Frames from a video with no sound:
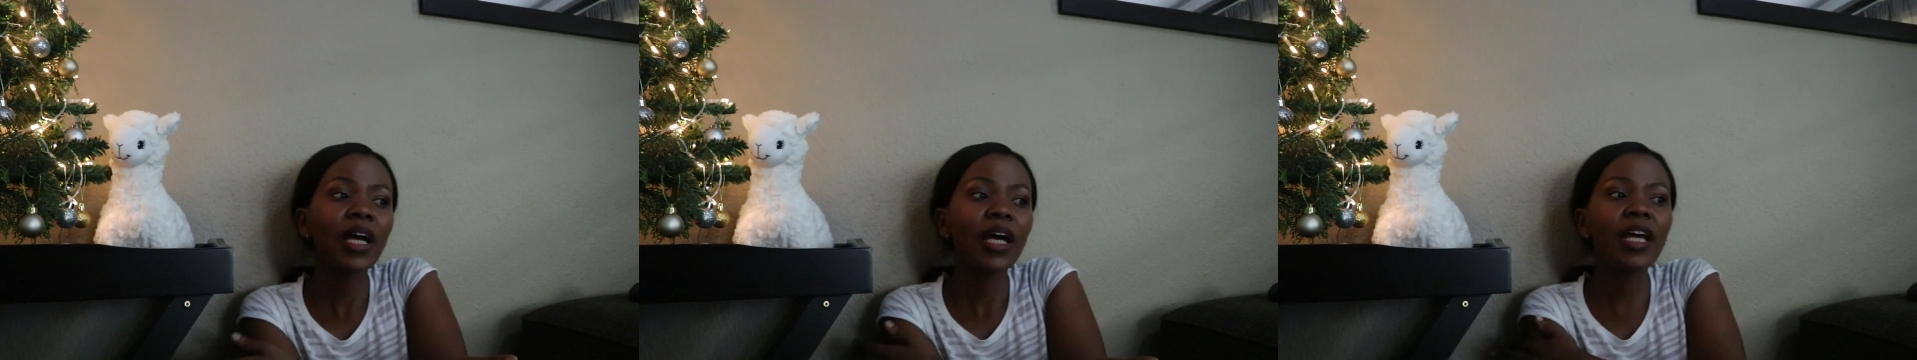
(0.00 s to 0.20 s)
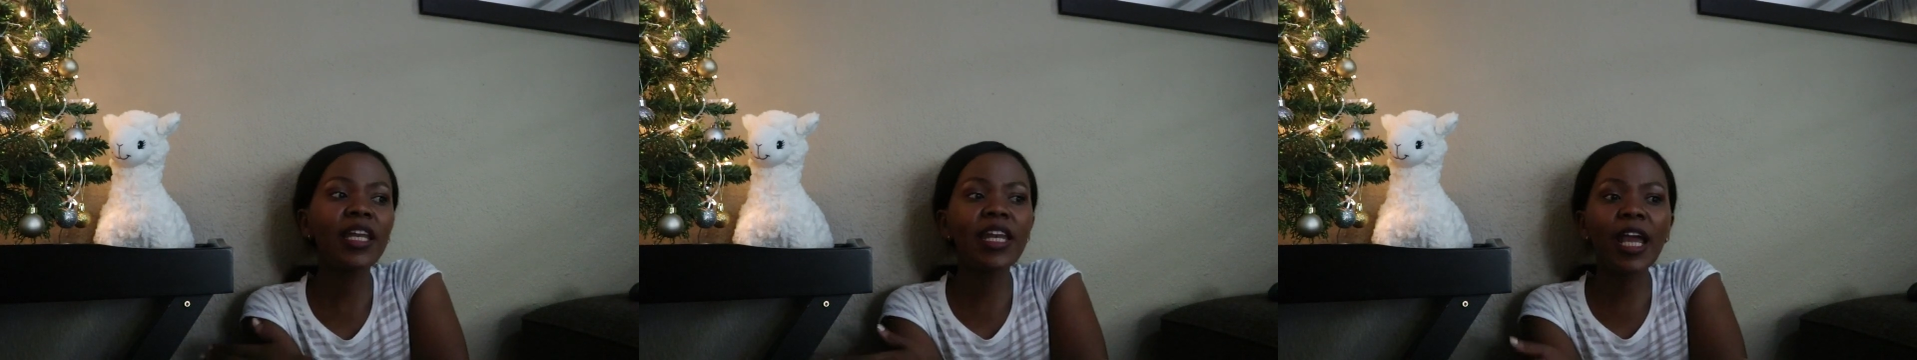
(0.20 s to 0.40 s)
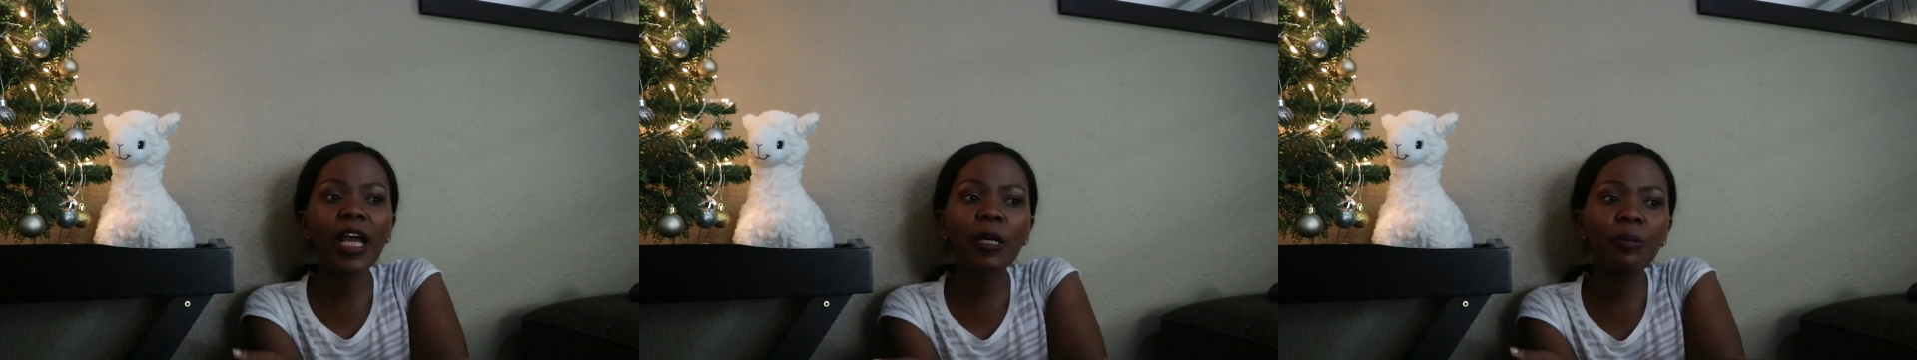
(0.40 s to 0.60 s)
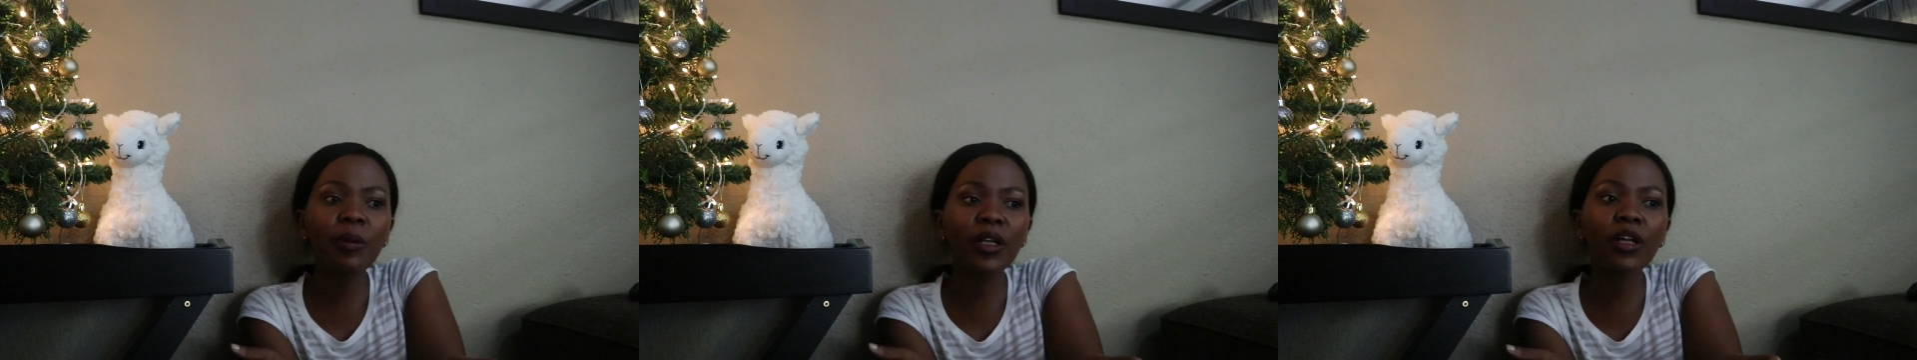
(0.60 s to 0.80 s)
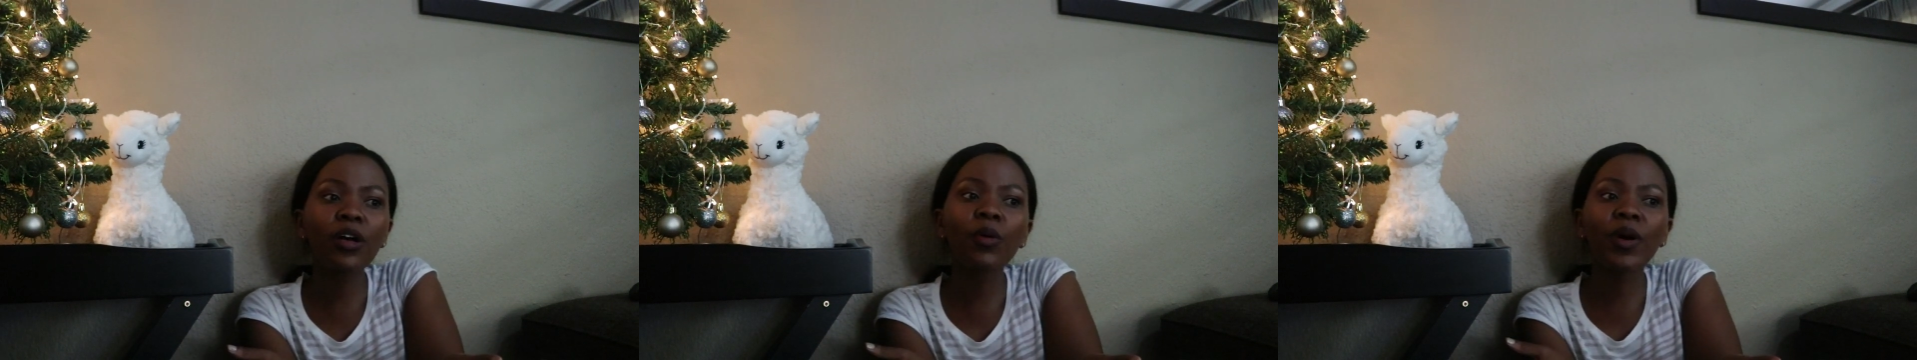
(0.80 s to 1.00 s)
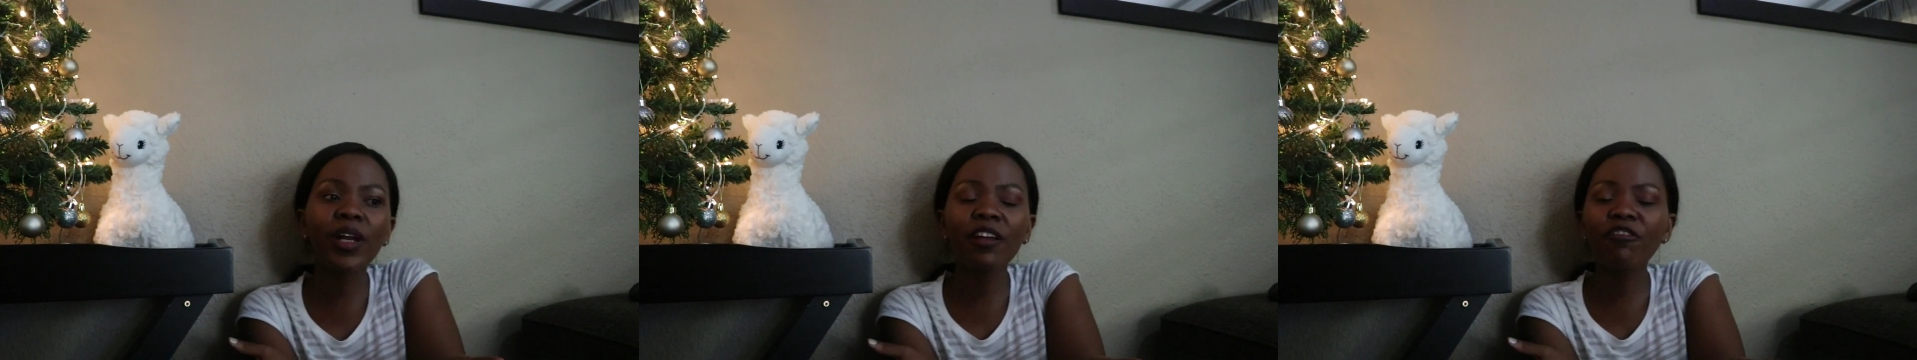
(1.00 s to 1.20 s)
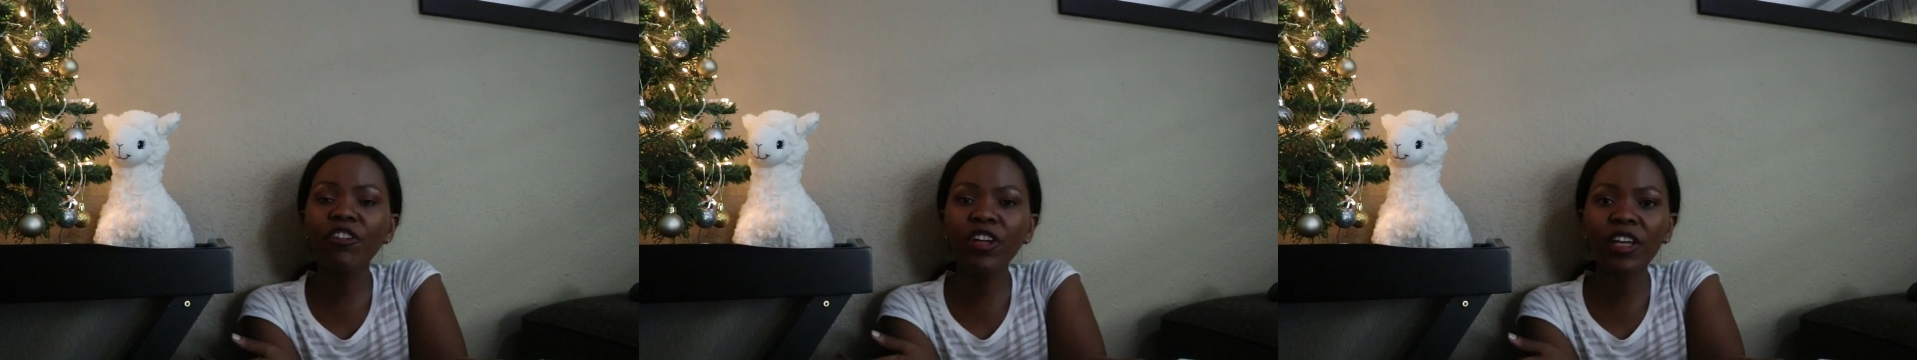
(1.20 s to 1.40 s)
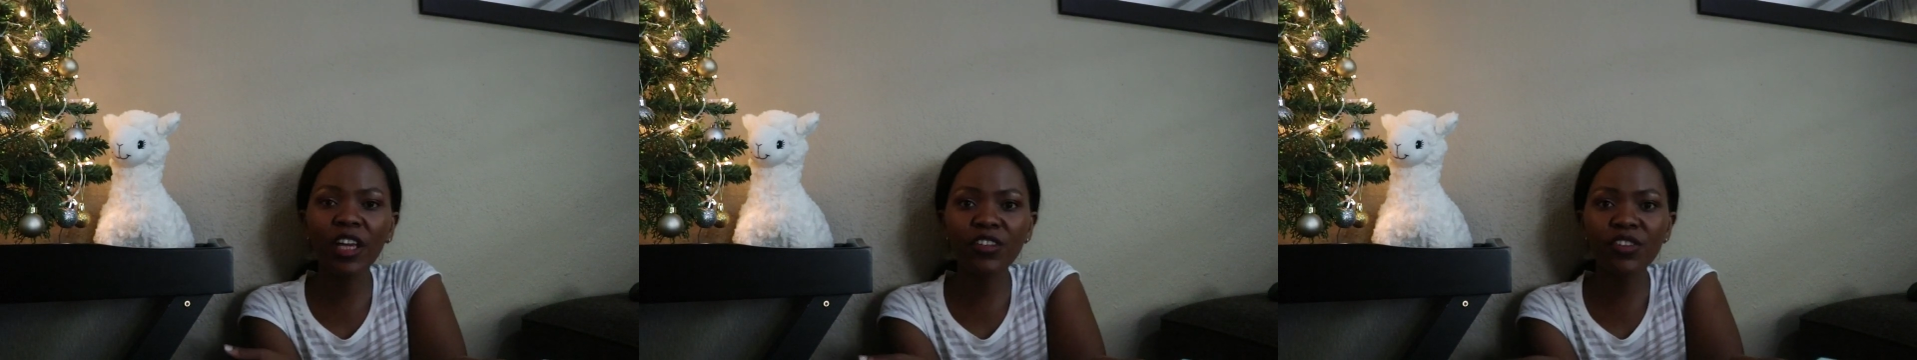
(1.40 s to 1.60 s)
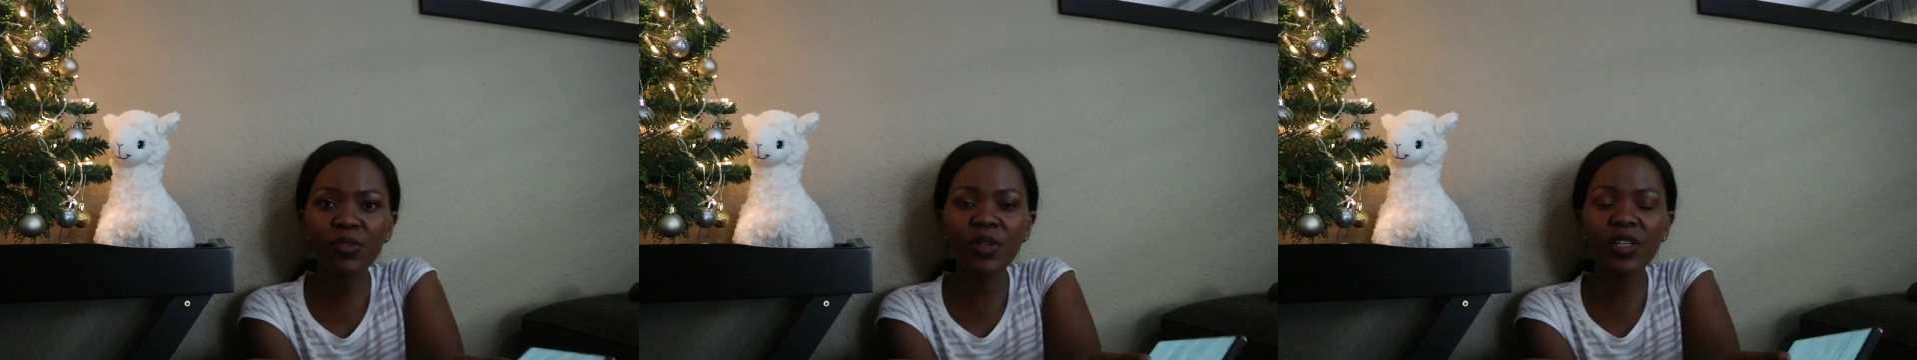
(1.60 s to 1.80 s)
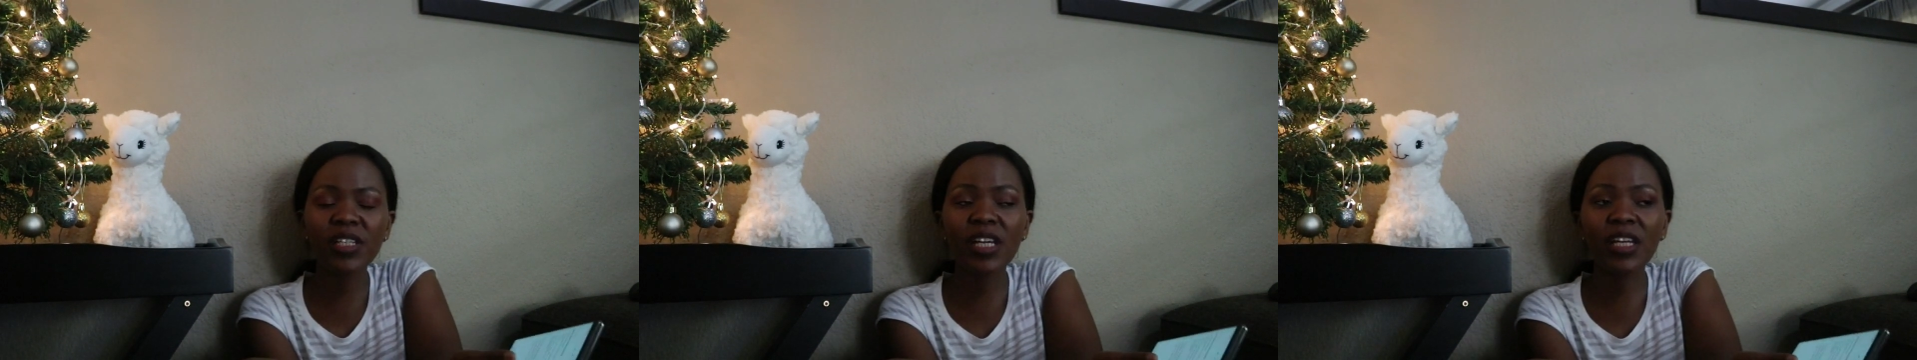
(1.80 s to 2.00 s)
a neck pillow, whatever, in case you
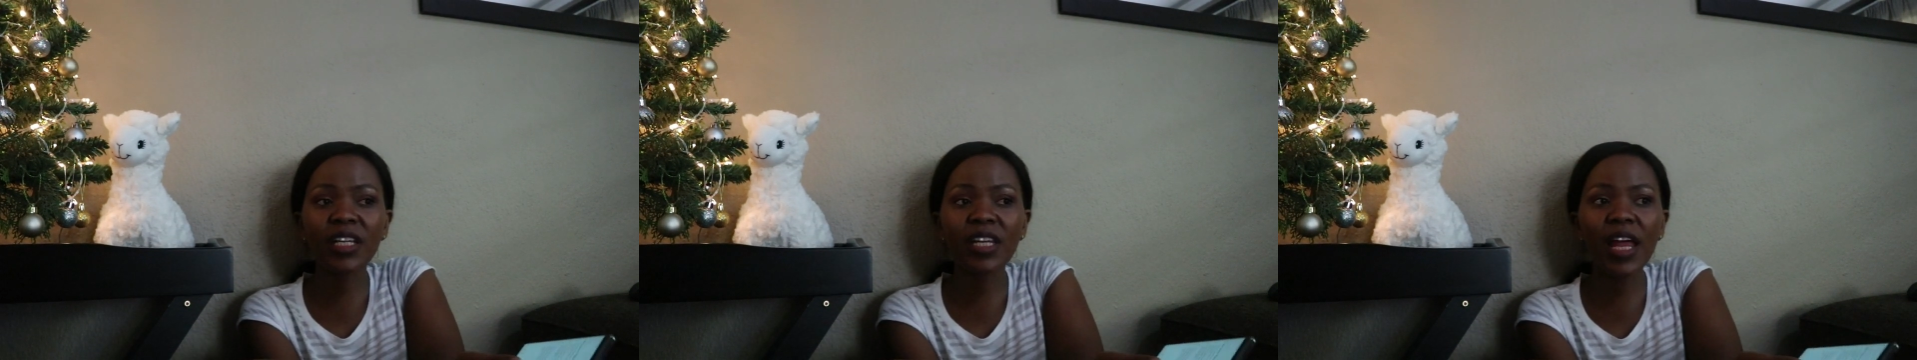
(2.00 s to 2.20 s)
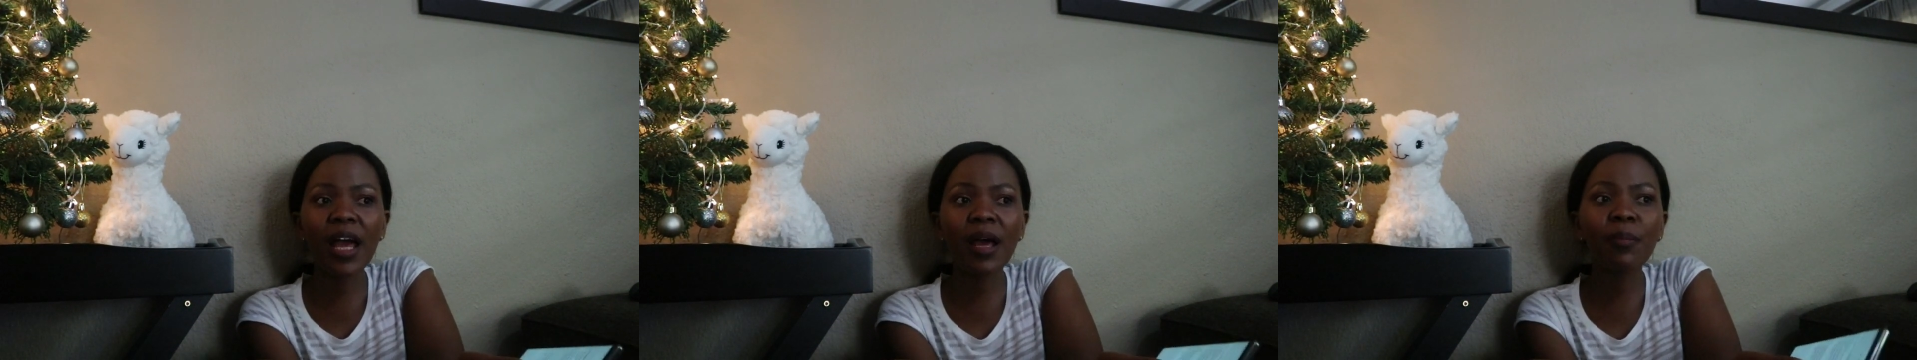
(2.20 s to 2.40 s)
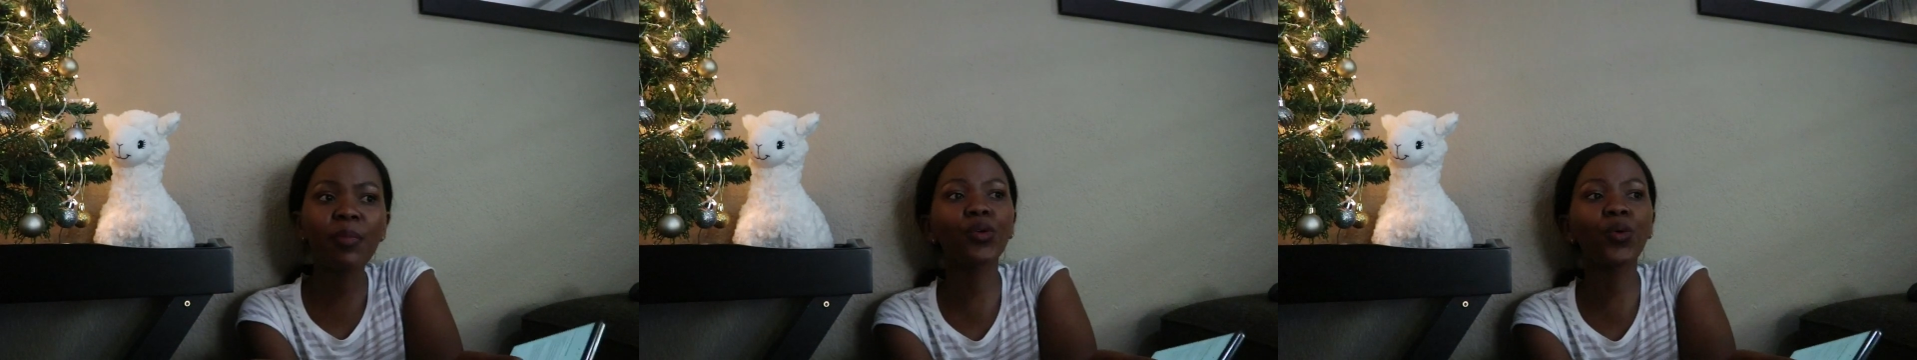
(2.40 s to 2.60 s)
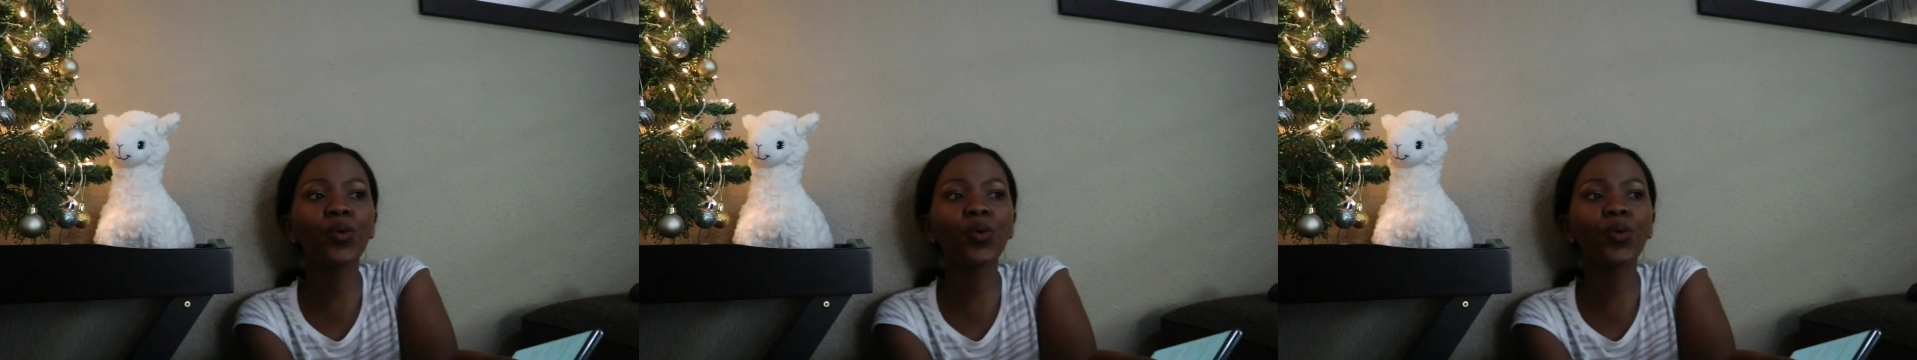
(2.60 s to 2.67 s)
want to take a nap,